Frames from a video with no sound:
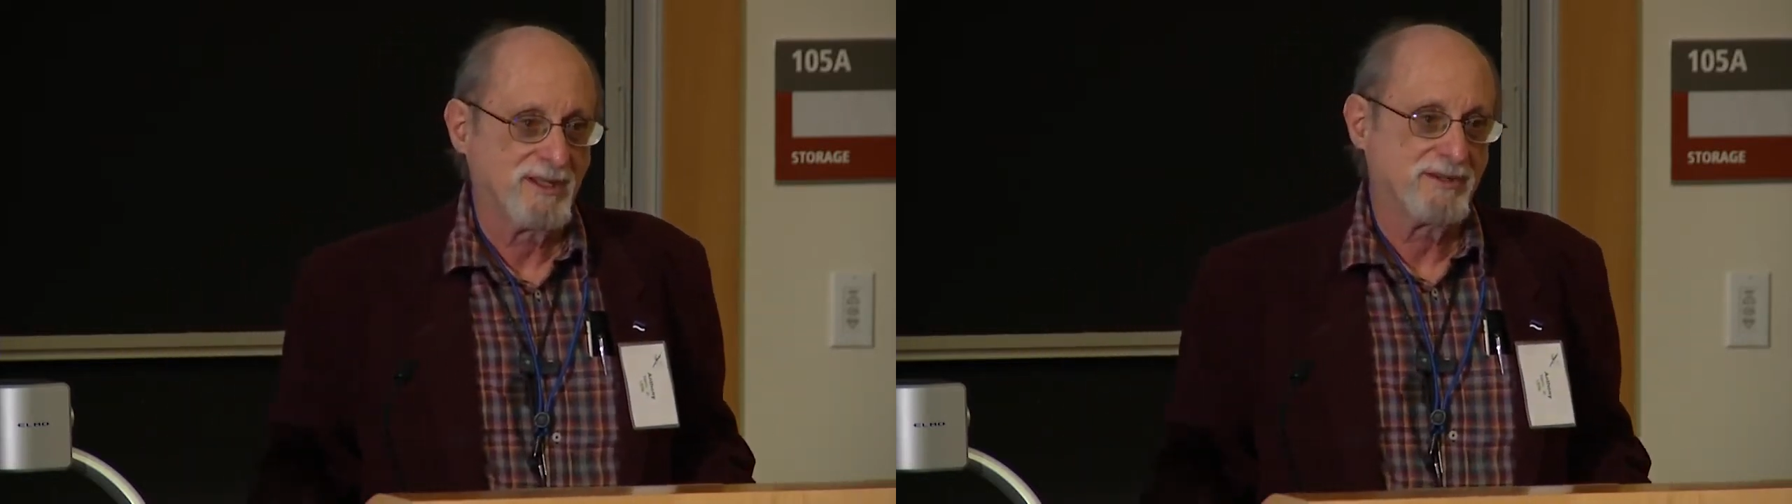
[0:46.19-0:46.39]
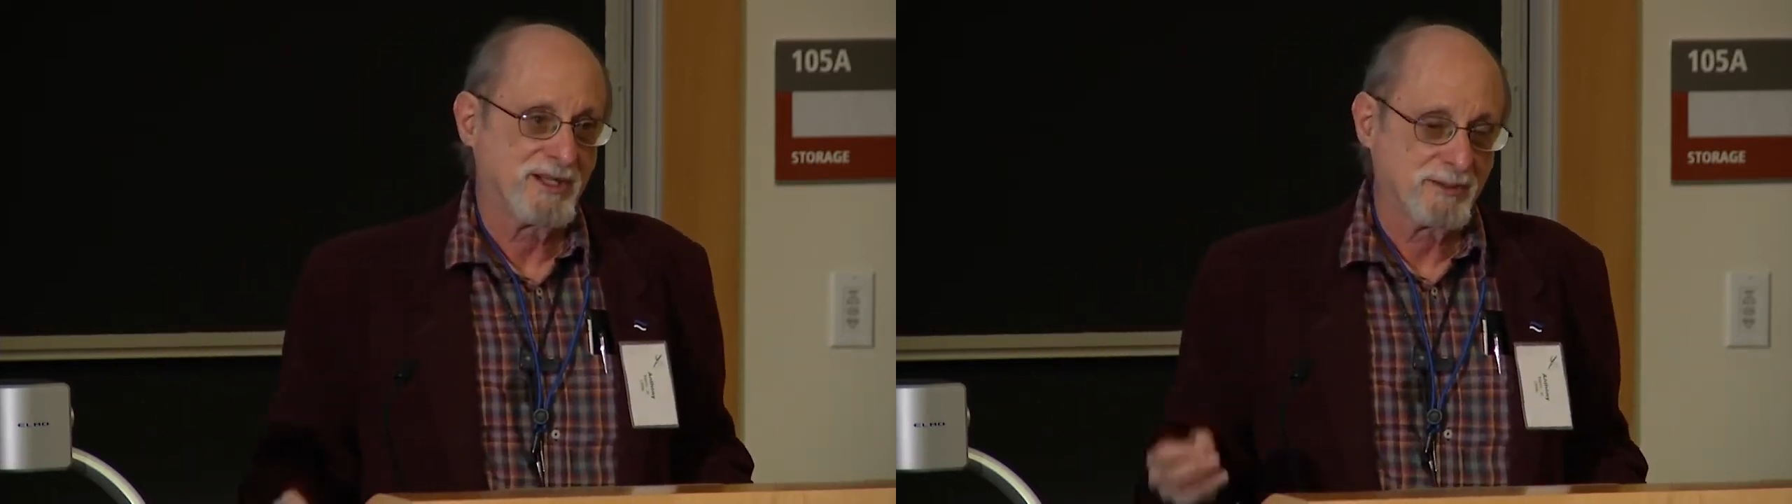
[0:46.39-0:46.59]

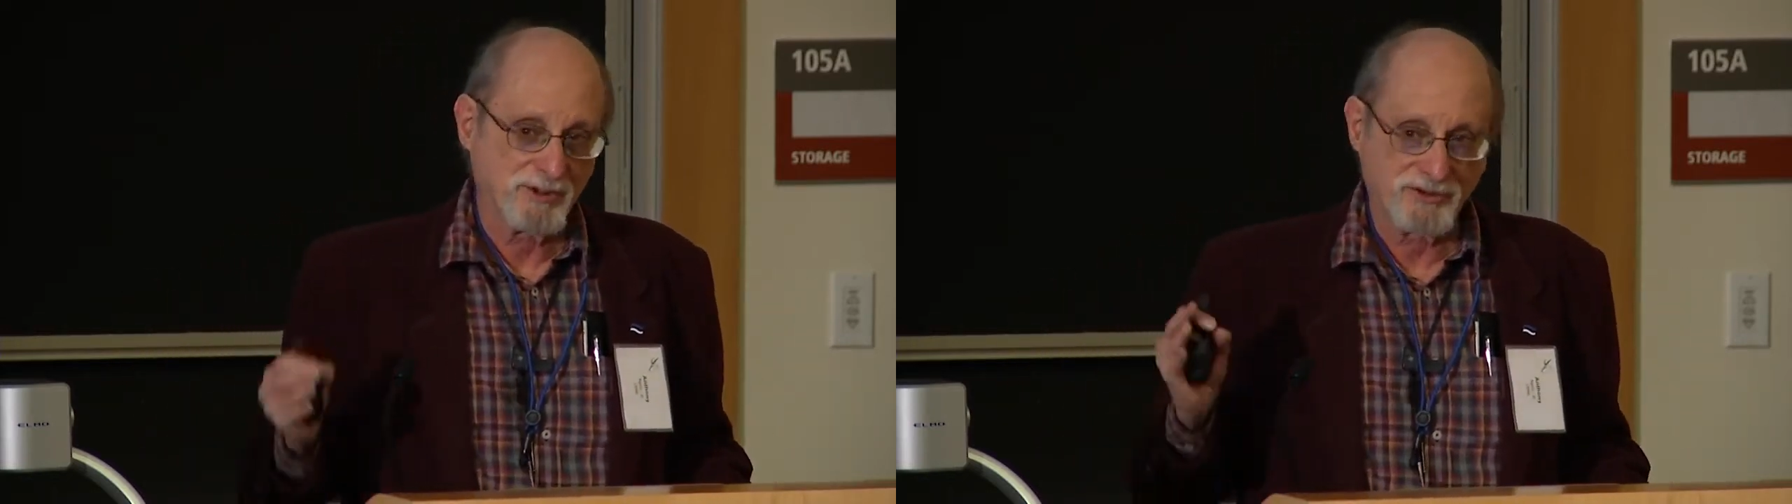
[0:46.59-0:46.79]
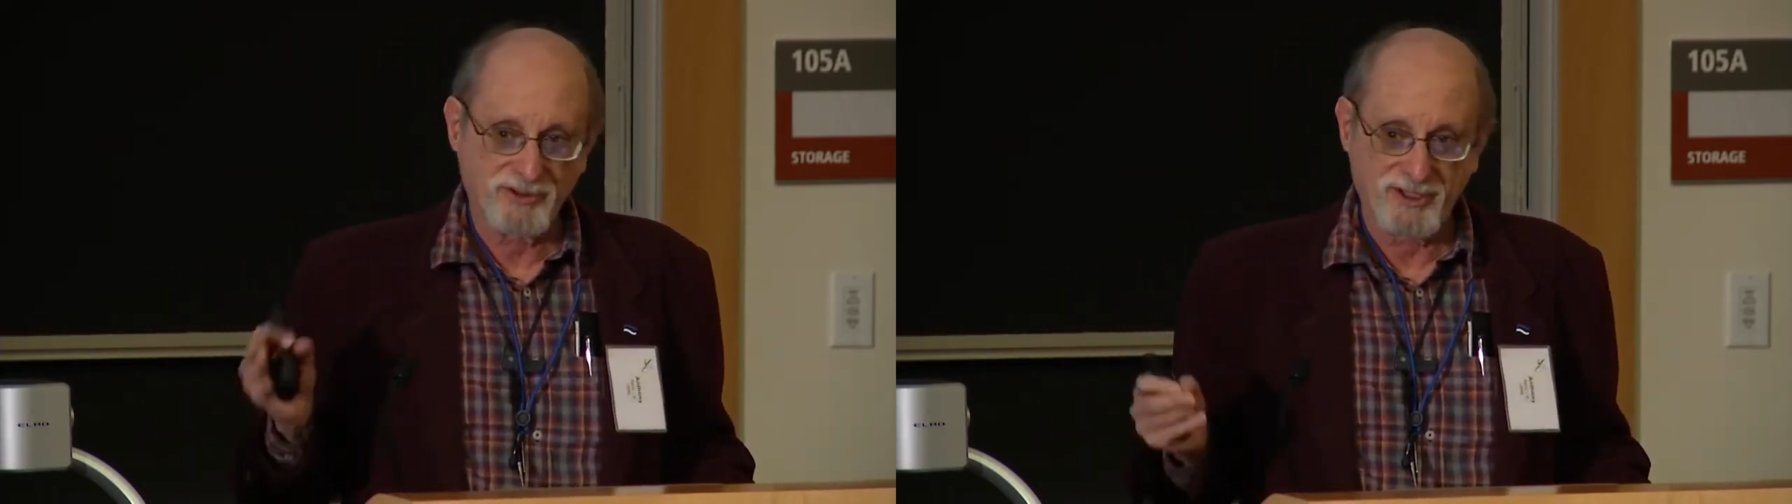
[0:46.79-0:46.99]
and then I'm
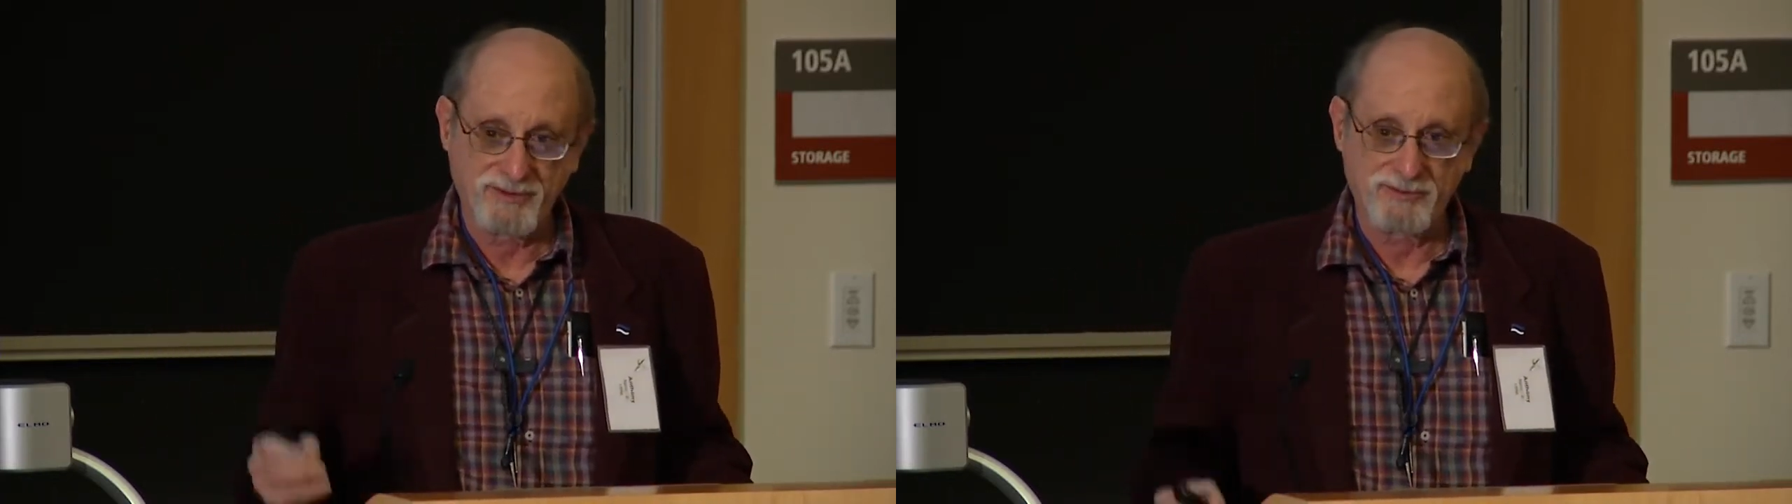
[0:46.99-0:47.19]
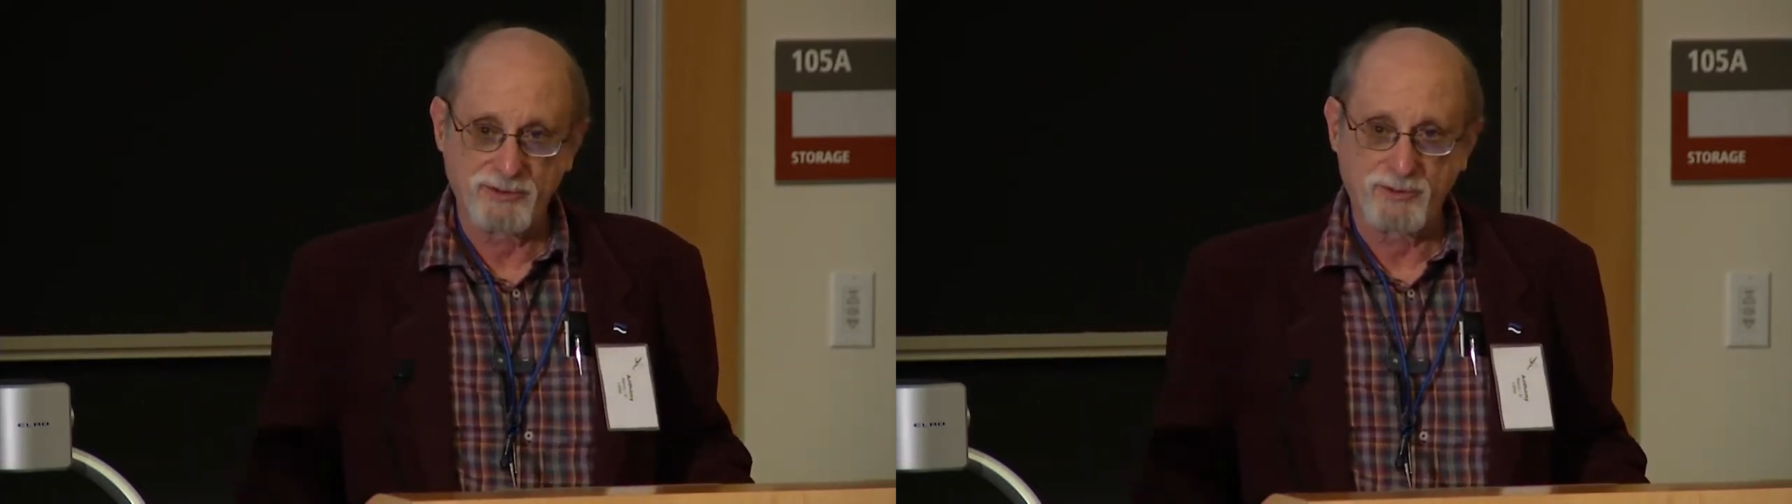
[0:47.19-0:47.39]
going to say
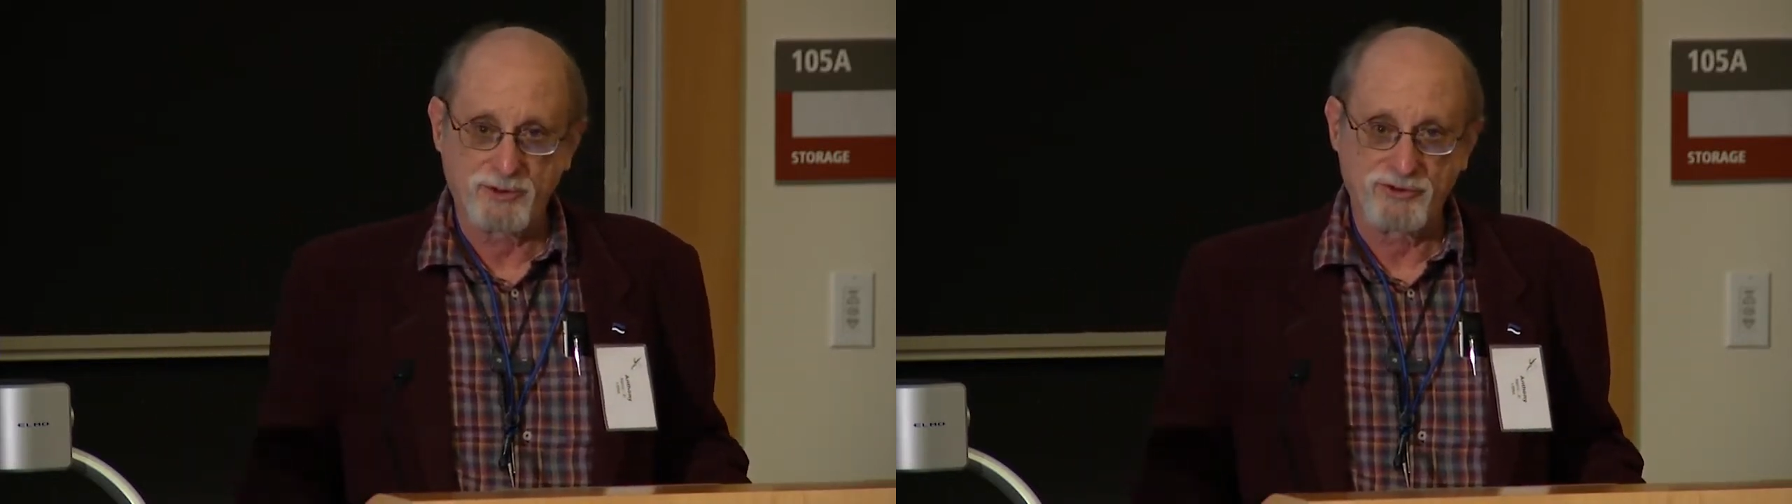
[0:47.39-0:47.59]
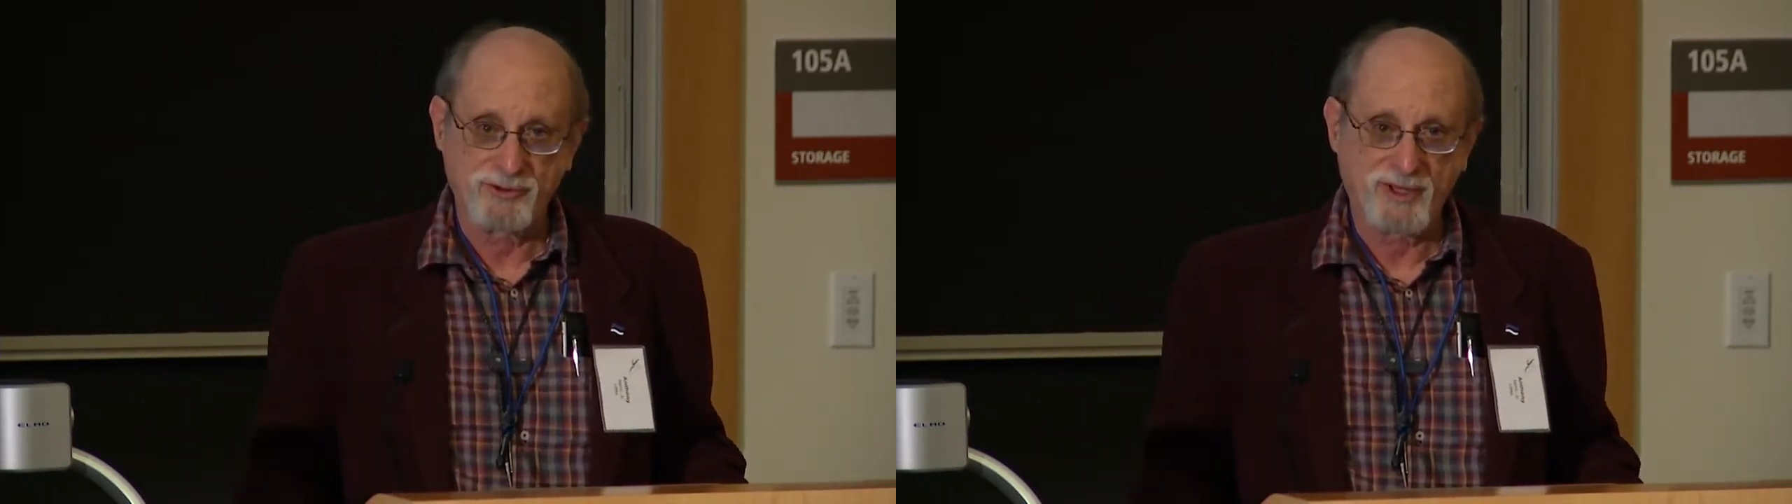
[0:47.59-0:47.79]
a few
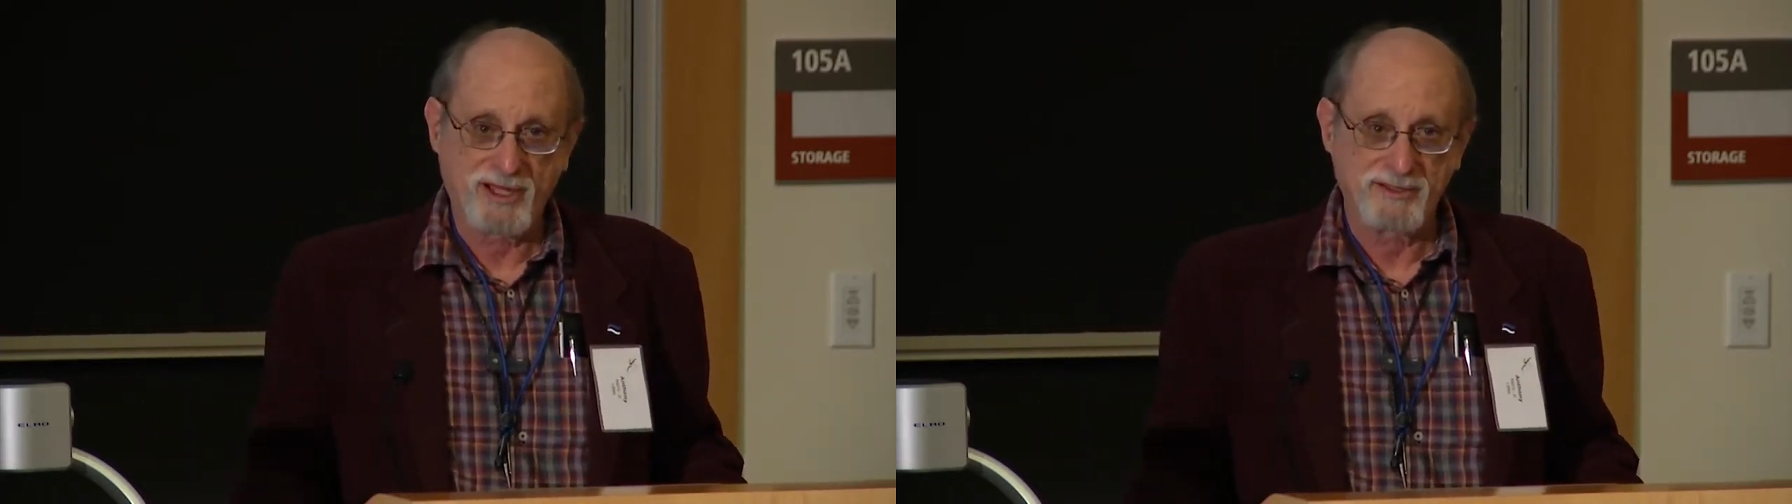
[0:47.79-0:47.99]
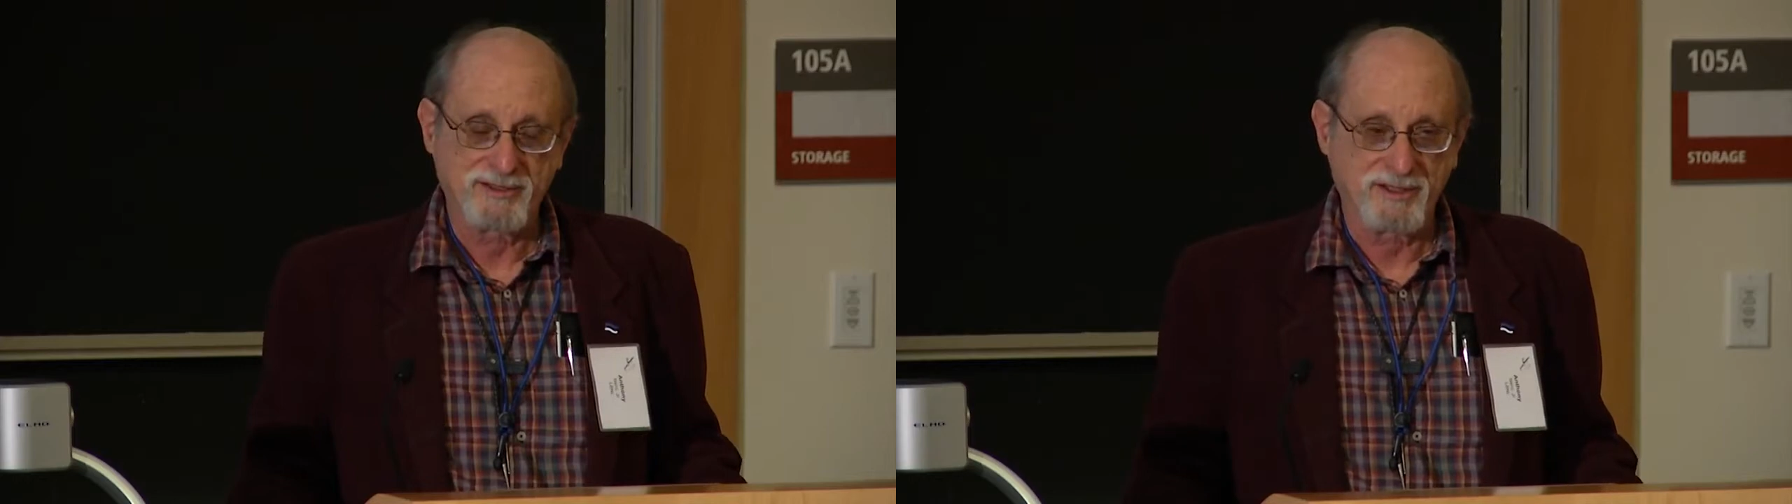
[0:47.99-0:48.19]
words
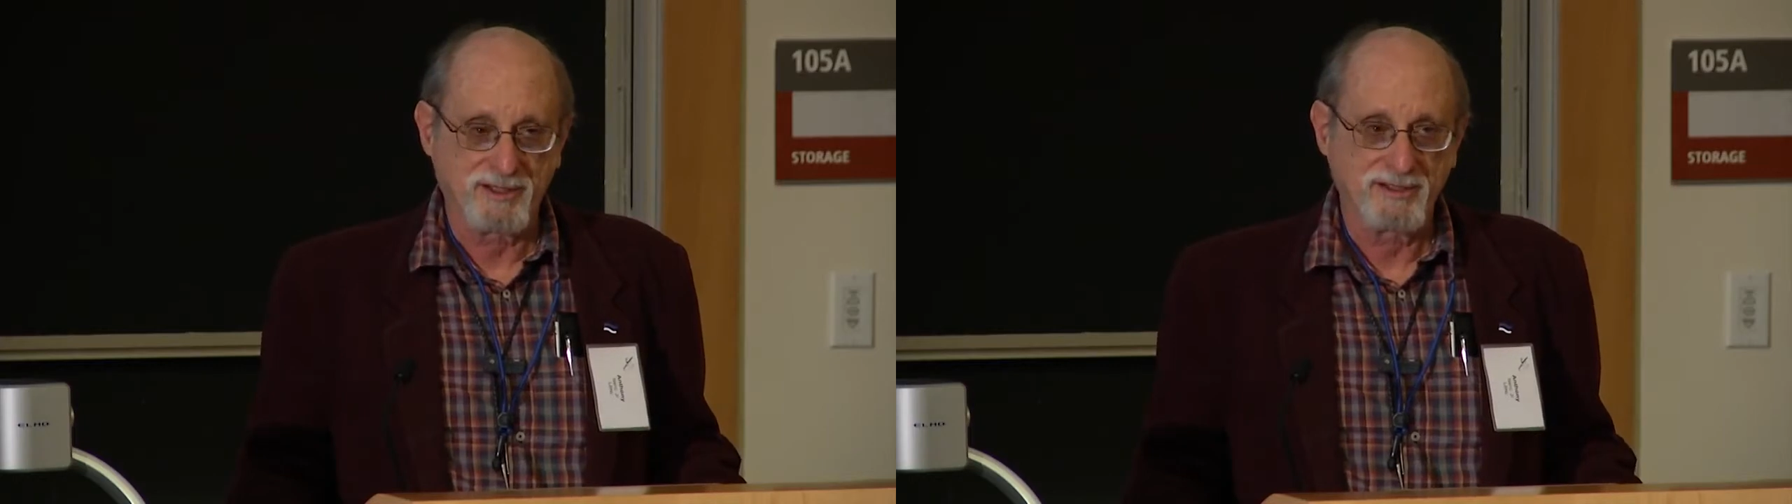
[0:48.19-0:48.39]
about